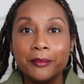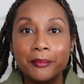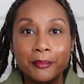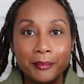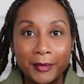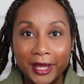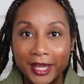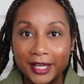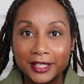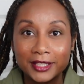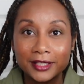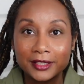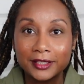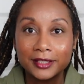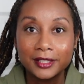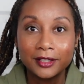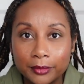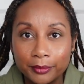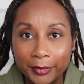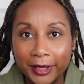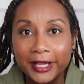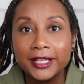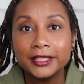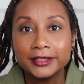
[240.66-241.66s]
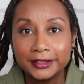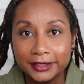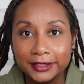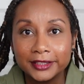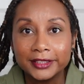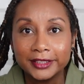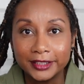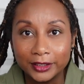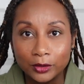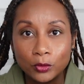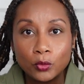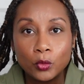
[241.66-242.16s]
mess
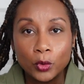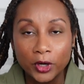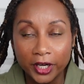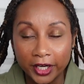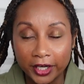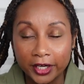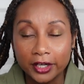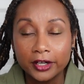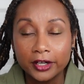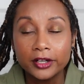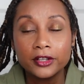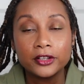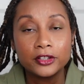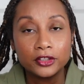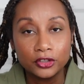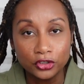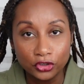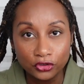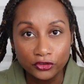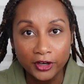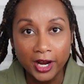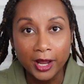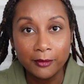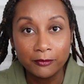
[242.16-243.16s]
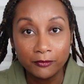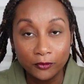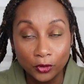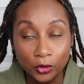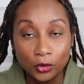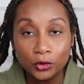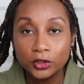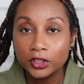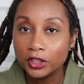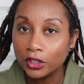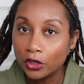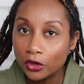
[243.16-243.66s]
basically where the strap
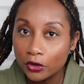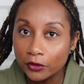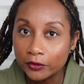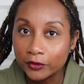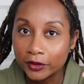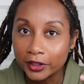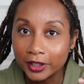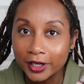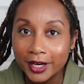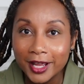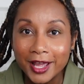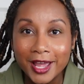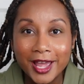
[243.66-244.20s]
folded over,